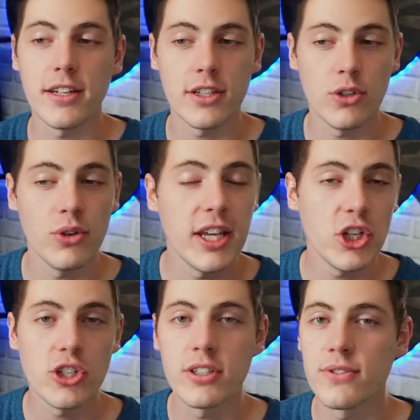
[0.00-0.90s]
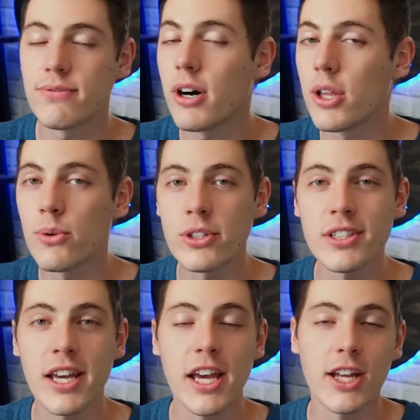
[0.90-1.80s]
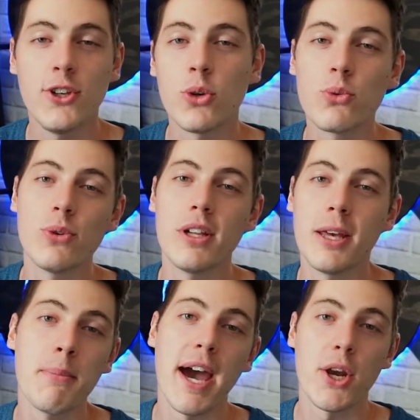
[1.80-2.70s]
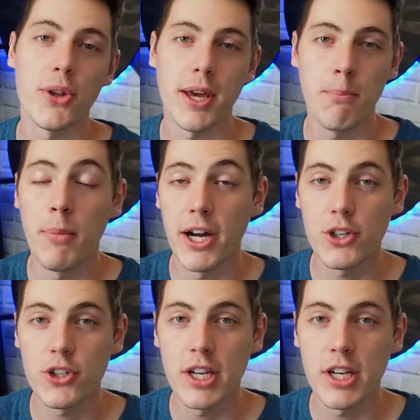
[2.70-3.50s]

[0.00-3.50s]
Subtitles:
donations, followers, don't really matter that much.